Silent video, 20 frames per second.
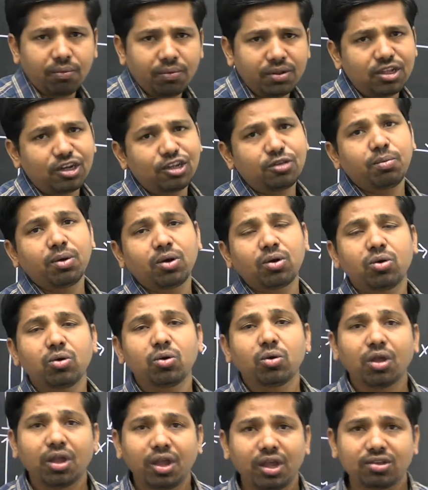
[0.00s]
with respect
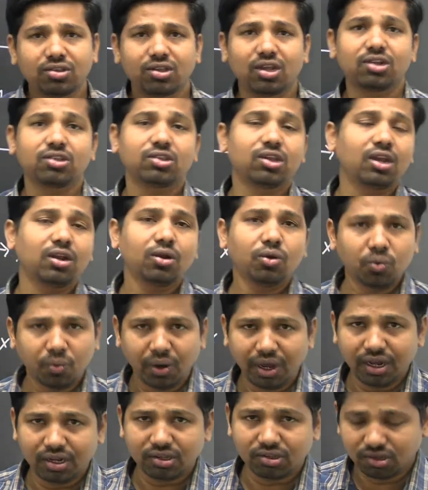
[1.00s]
to x-axis and
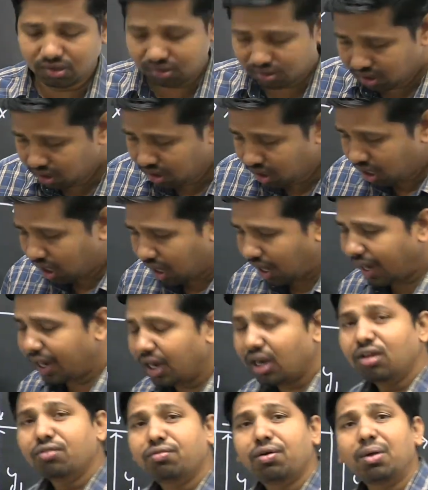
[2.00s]
y-axis.
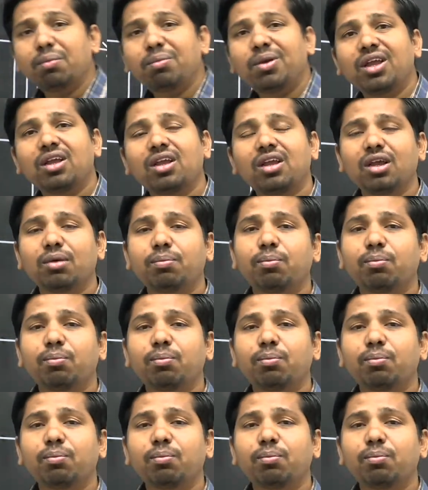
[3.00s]
And if I'm taking a